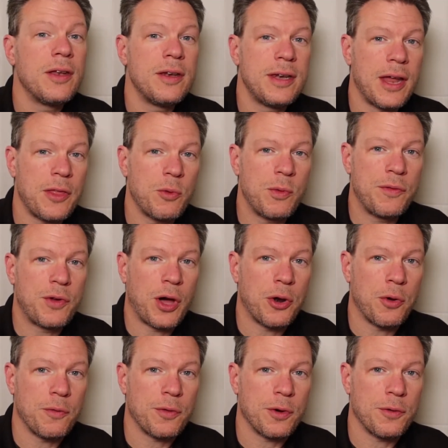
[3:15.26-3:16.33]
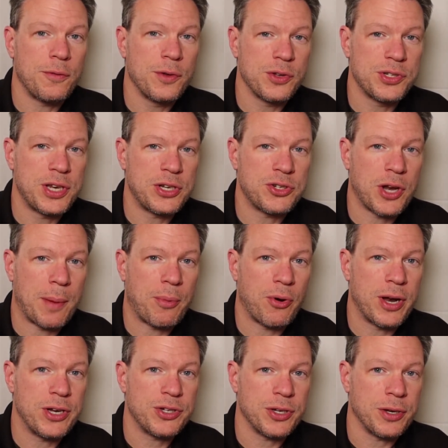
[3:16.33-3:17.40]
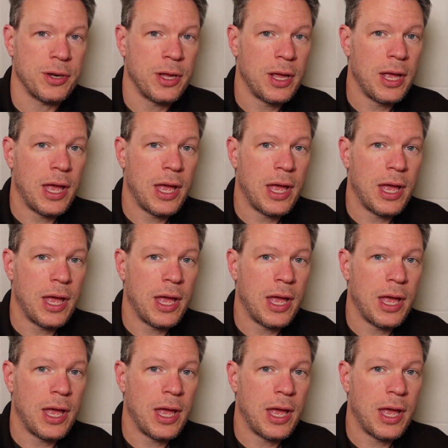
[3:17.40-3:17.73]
Now that we've gone over fill station operation,